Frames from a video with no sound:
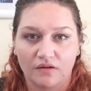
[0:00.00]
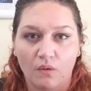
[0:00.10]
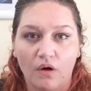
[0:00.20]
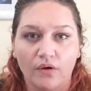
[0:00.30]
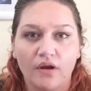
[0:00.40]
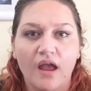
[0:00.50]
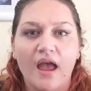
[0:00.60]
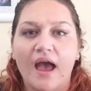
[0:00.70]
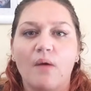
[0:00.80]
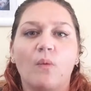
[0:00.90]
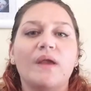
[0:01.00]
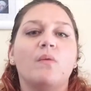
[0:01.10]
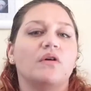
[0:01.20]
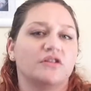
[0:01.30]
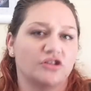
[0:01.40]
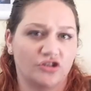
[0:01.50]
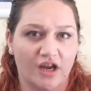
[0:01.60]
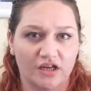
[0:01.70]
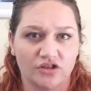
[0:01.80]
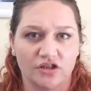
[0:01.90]
quo and we want to
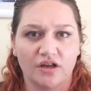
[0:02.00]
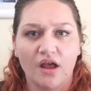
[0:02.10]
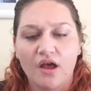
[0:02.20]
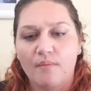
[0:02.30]
change it.